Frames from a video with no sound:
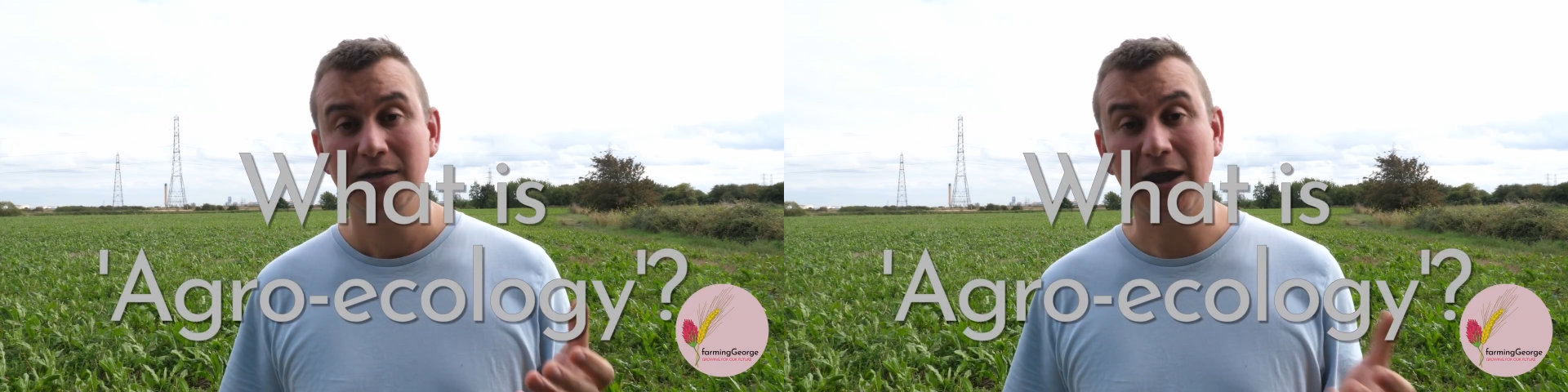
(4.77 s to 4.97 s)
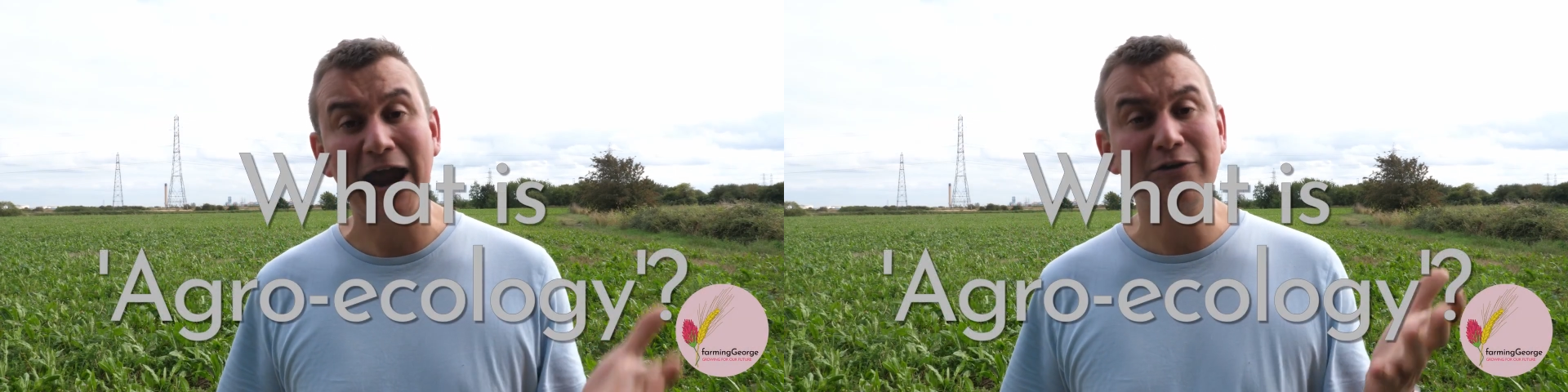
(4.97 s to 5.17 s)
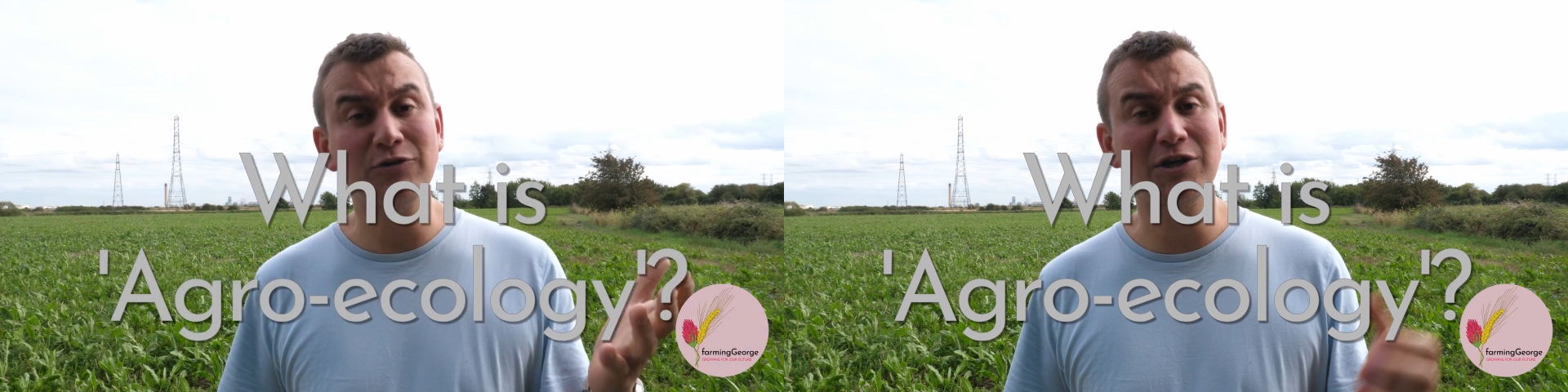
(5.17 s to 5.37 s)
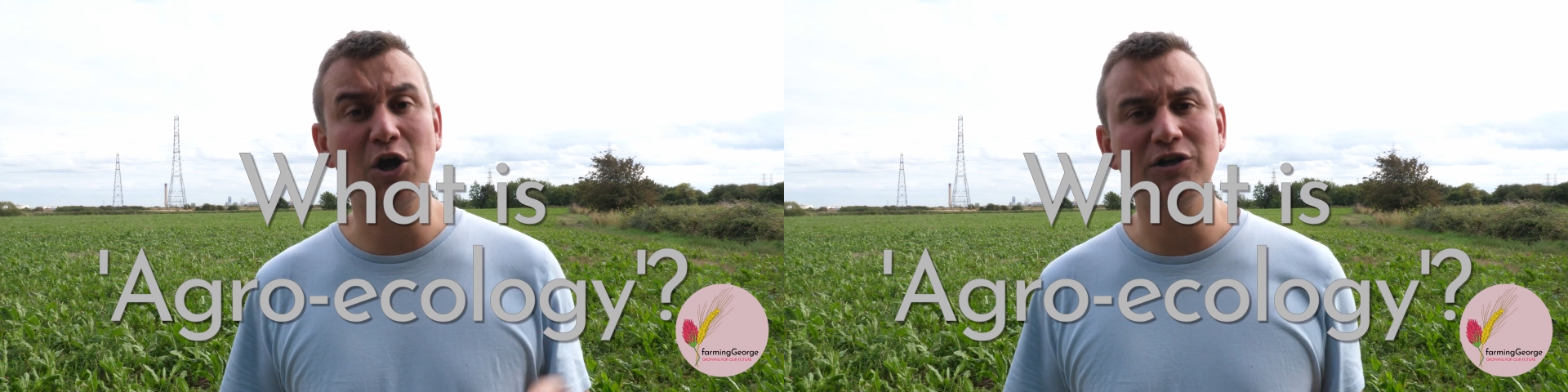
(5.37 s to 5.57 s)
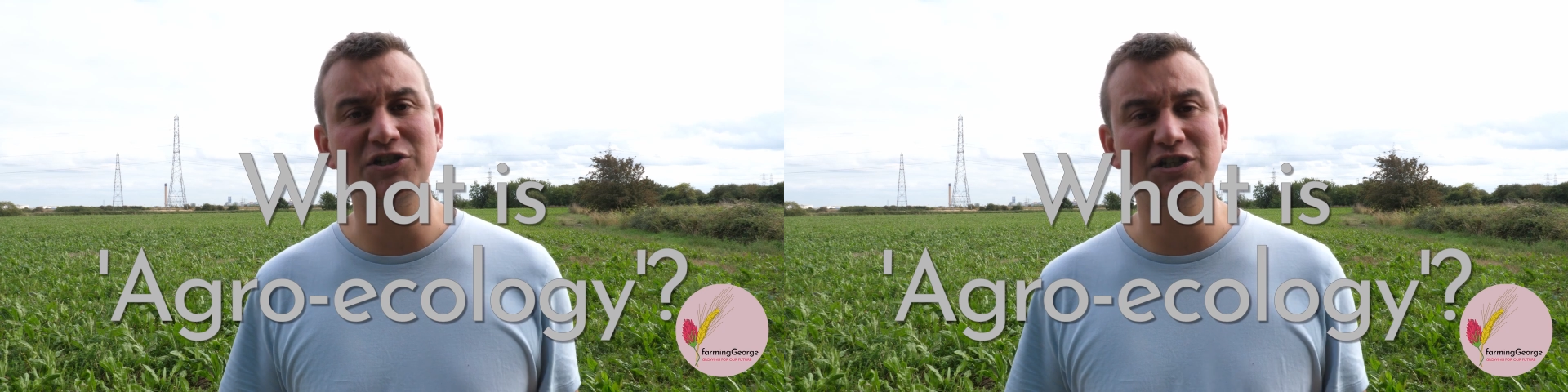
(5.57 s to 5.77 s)
Now
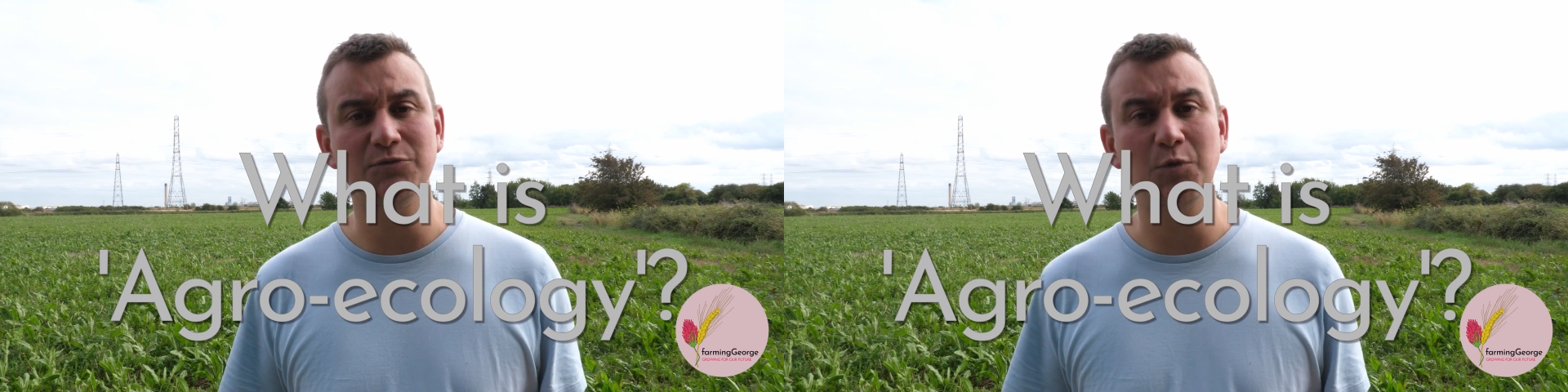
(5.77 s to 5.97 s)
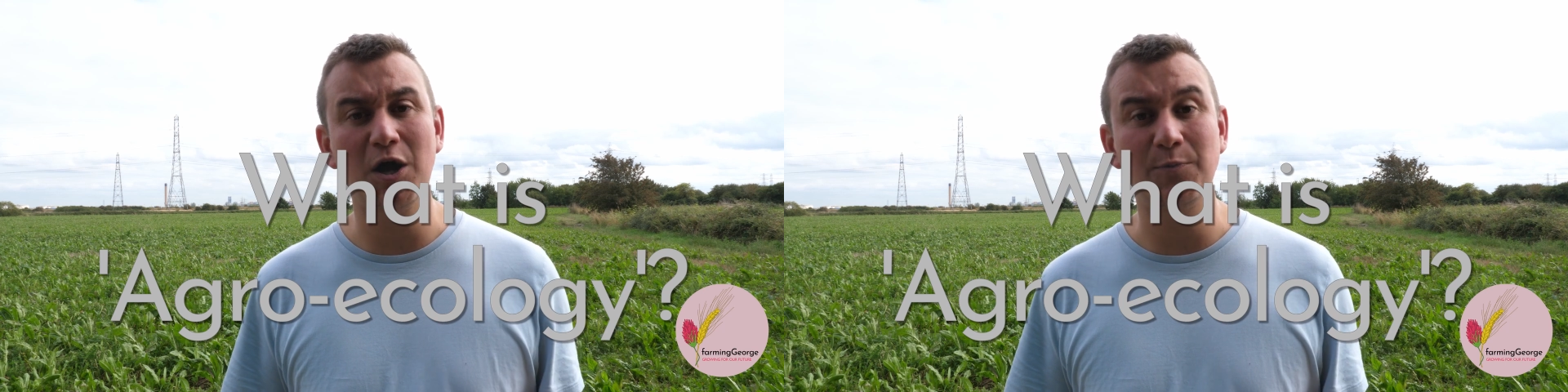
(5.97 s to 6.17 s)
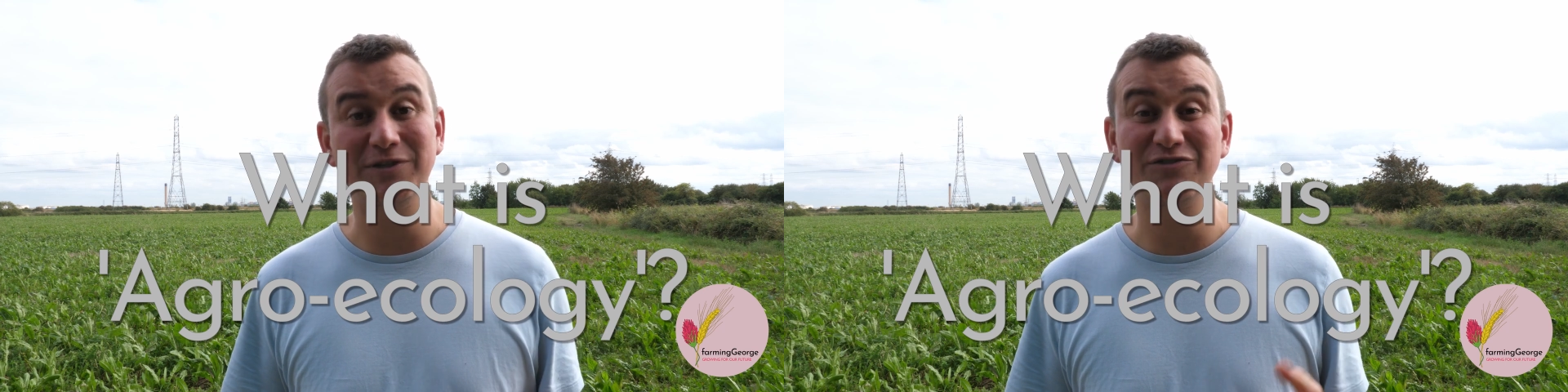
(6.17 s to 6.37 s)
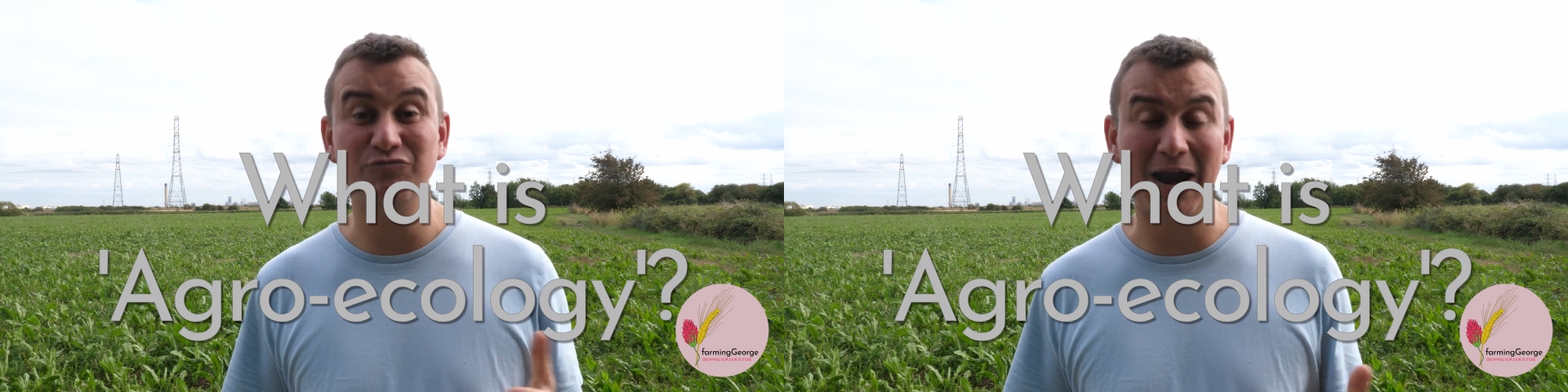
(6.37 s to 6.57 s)
agroecology is a word which is